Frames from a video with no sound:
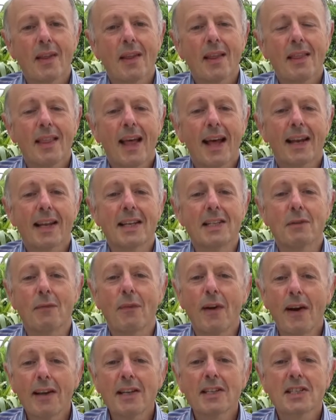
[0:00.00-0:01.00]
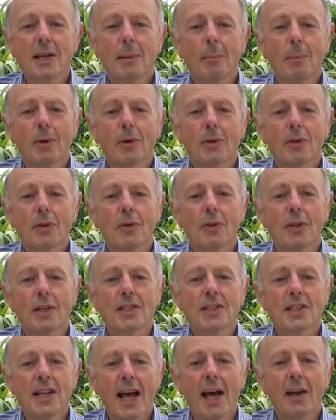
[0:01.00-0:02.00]
that is very similar to the
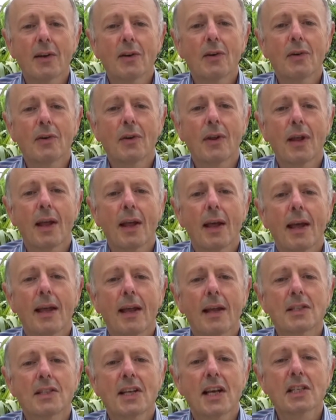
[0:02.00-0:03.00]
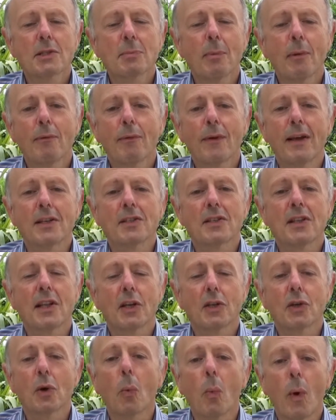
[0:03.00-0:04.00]
standard assessment phase
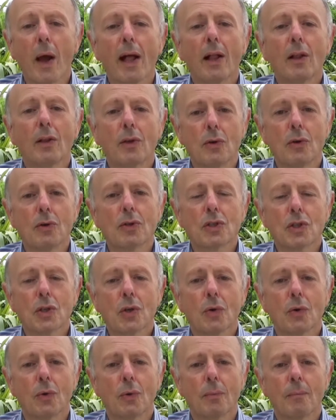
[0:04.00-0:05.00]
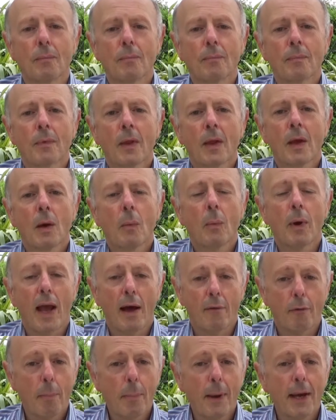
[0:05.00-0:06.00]
that you're well used to. We
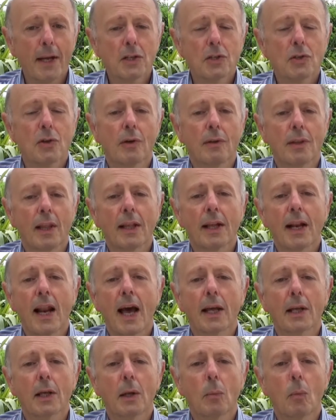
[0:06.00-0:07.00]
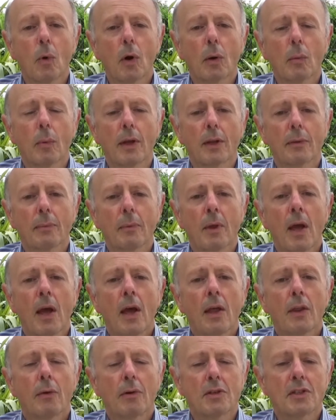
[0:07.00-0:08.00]
have a picture that the client can work with.
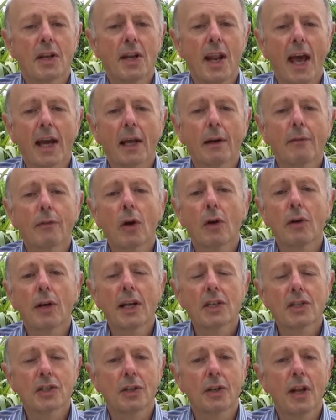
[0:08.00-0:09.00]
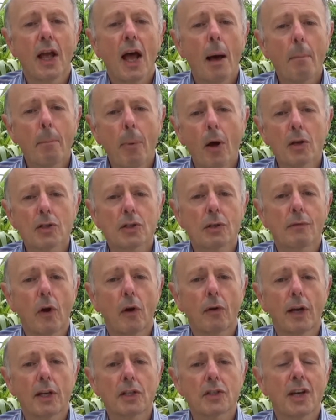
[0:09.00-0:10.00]
There is a negative cognition, a positive
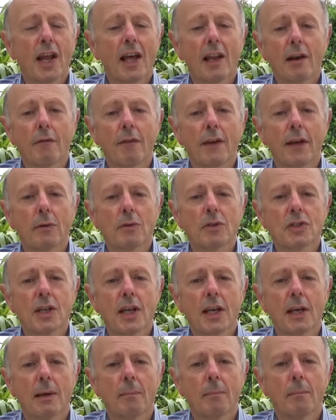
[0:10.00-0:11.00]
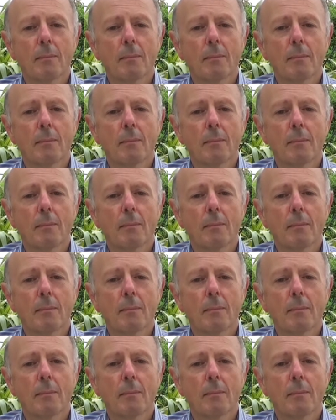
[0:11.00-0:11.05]
cognition, and a VOC.